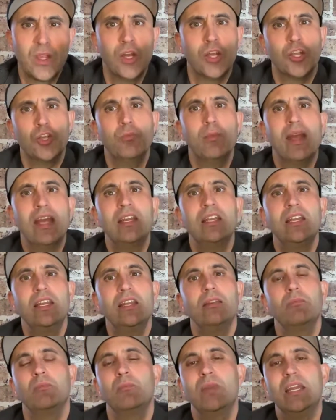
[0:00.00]
you may
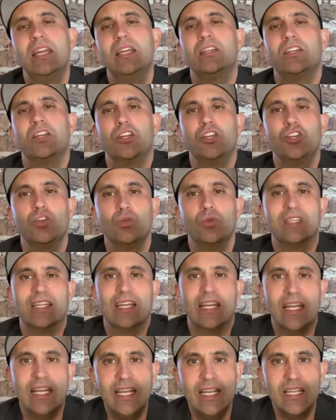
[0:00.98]
need to use an
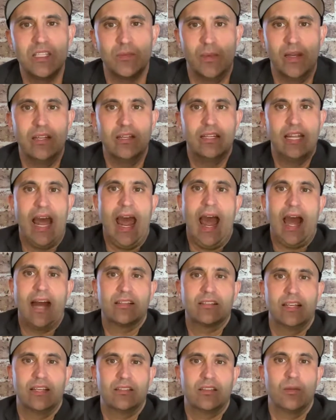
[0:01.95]
easement to
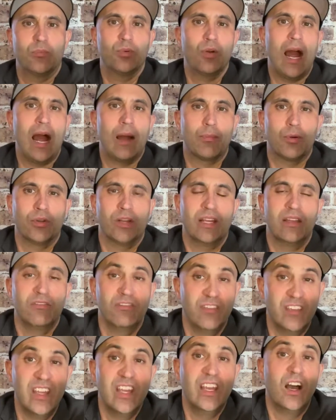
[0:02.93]
access the property
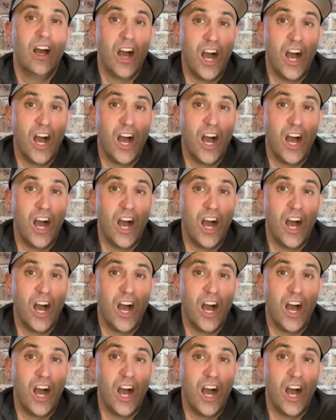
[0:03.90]
via